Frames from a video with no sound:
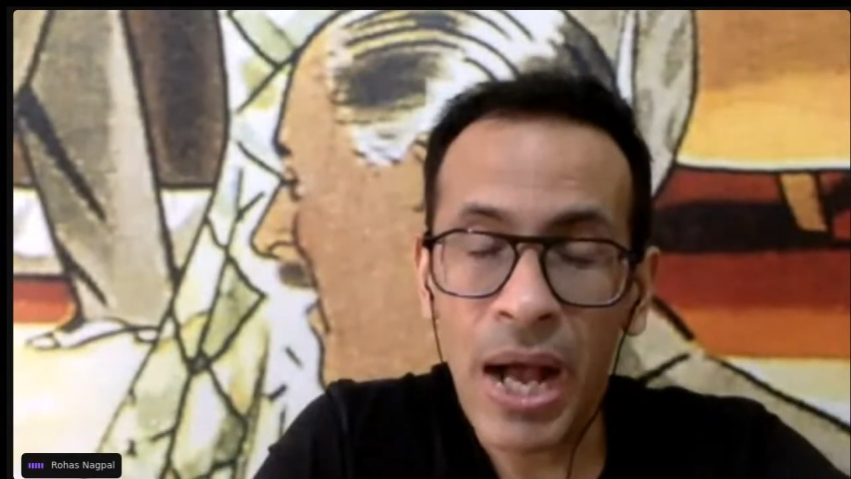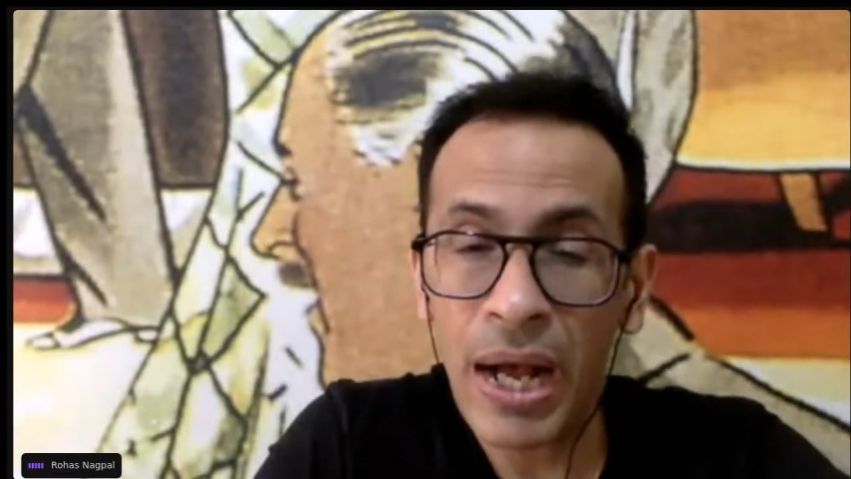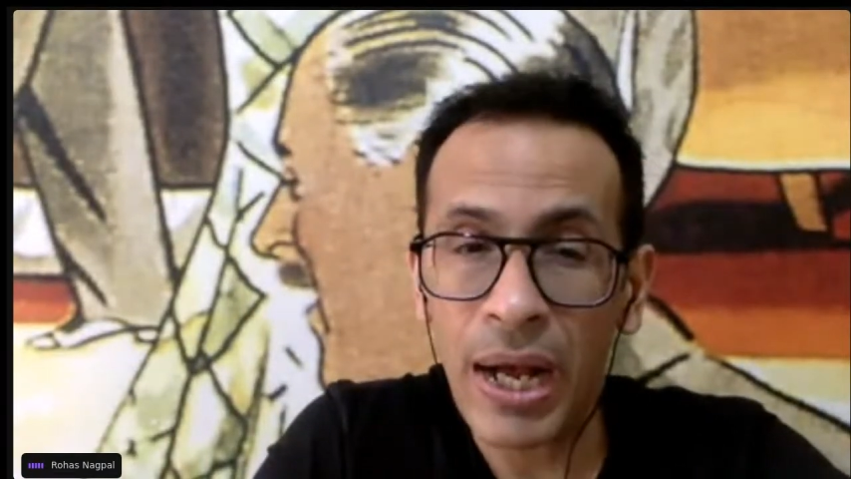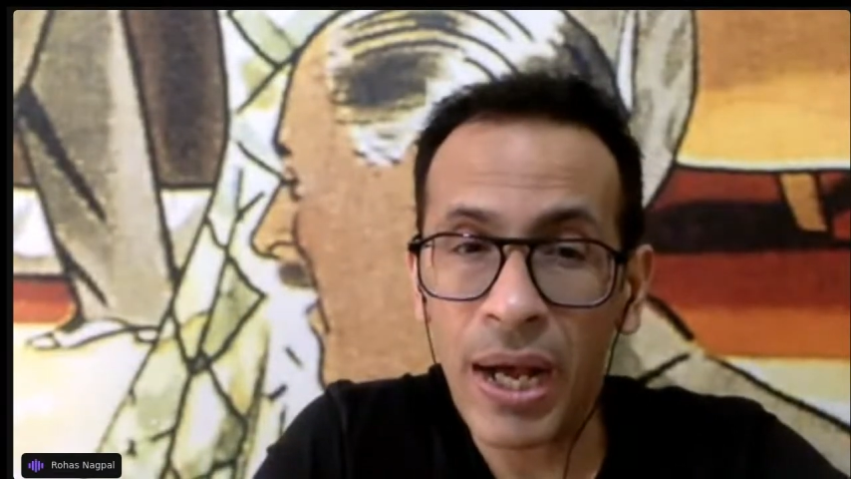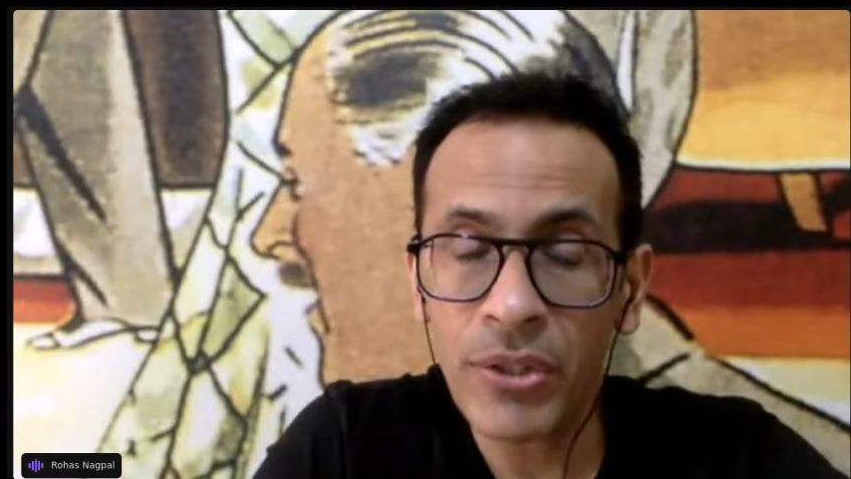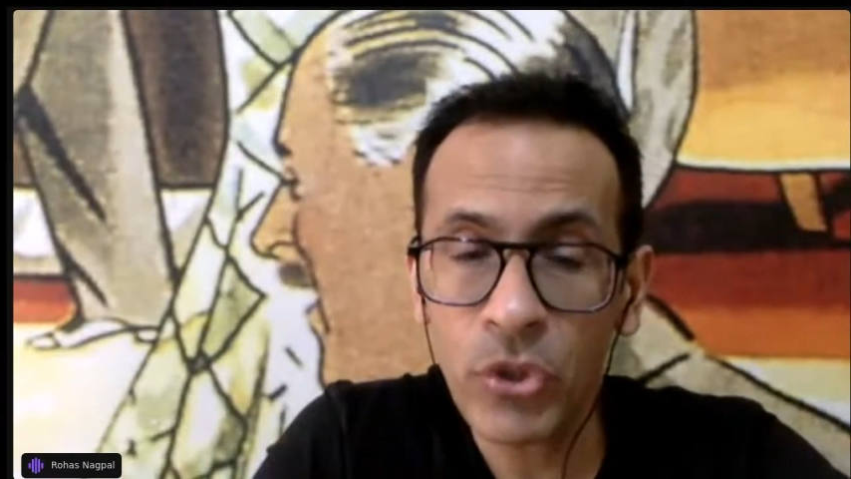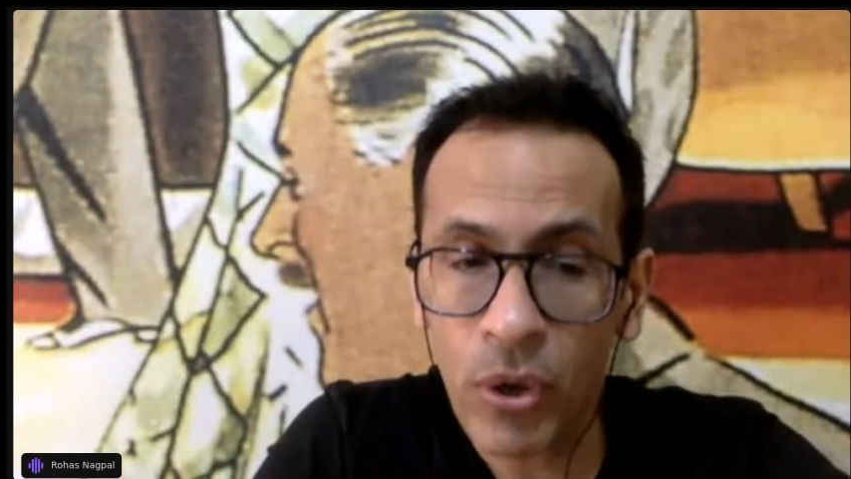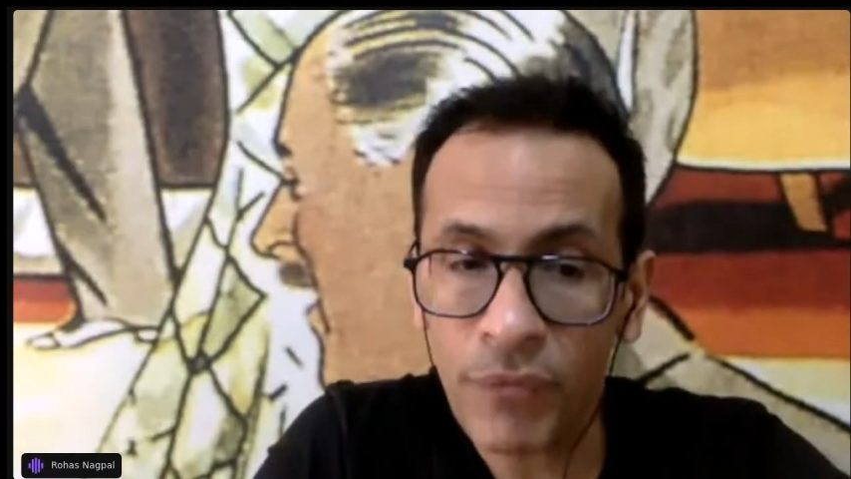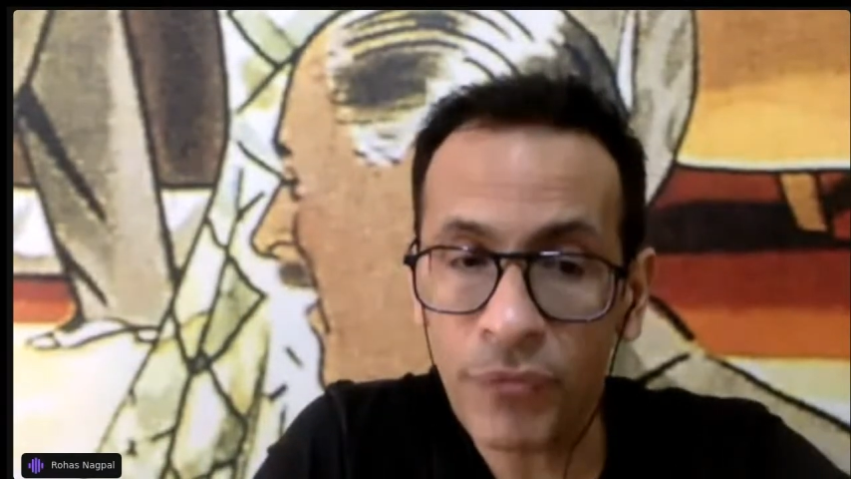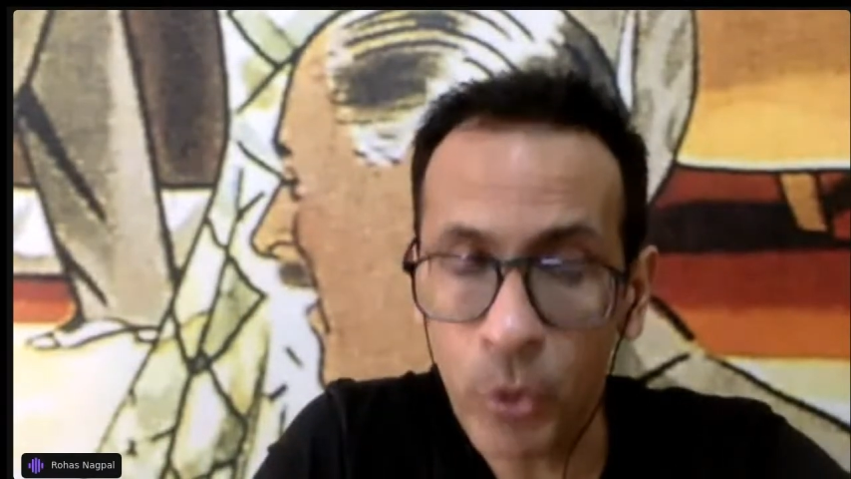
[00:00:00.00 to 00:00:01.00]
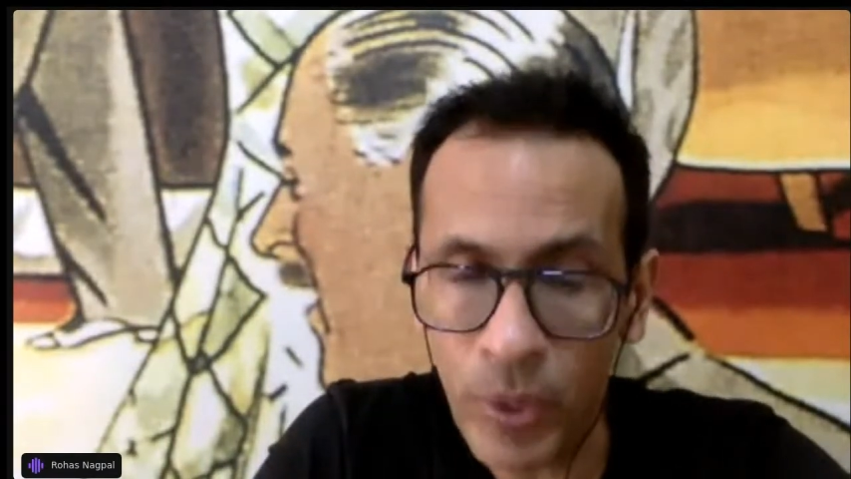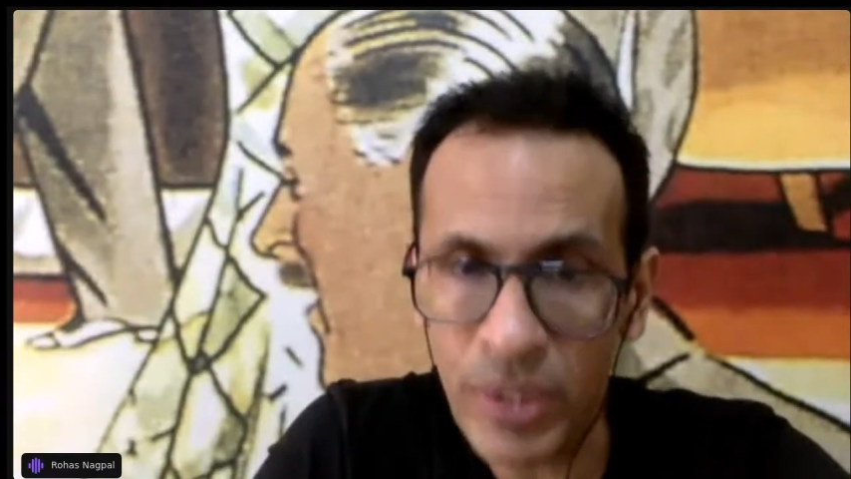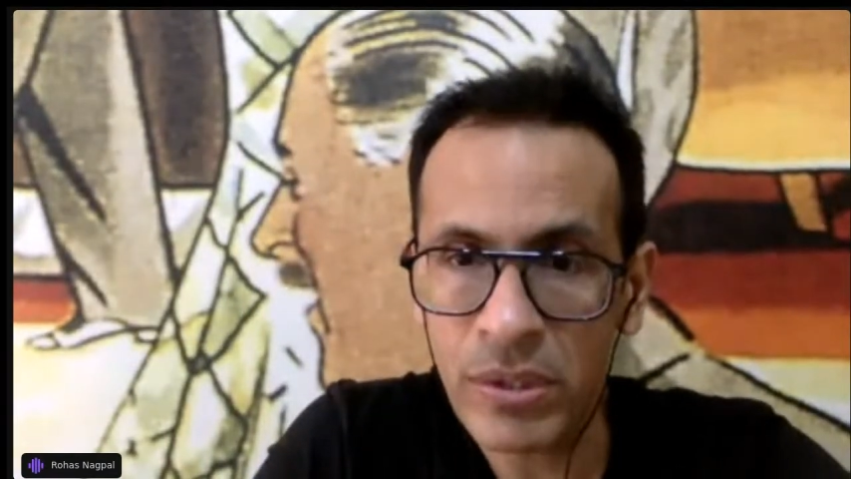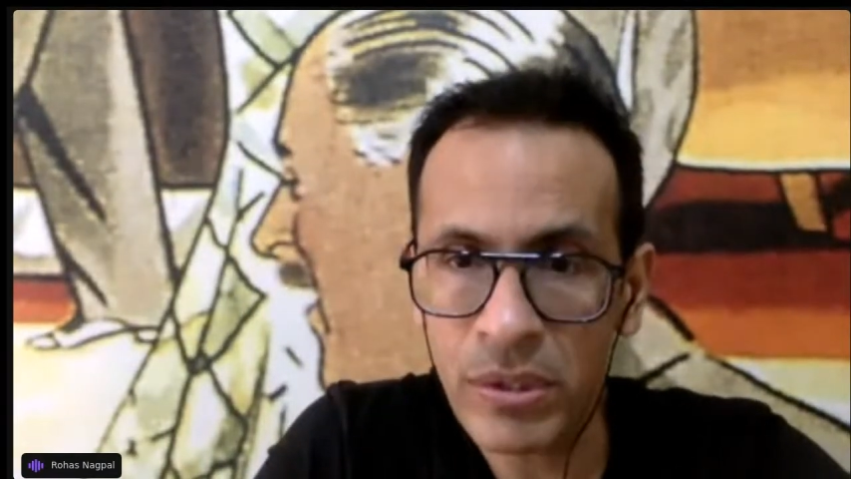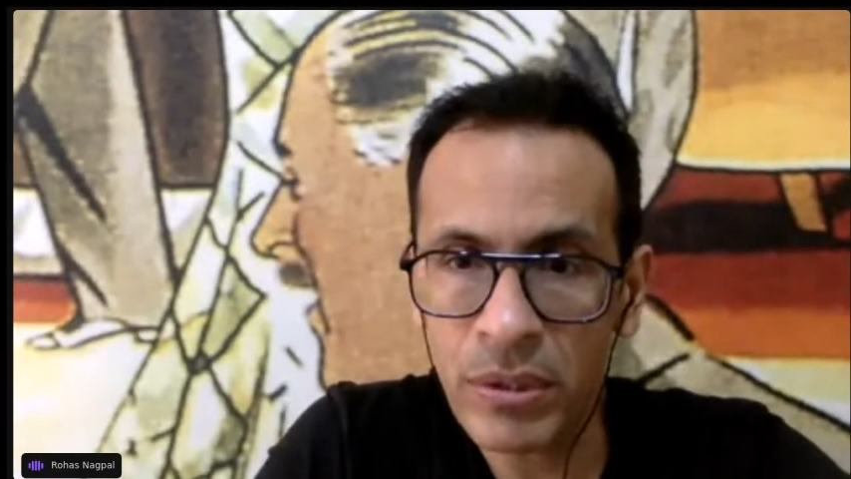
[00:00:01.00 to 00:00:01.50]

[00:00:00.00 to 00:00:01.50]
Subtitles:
Are your viewers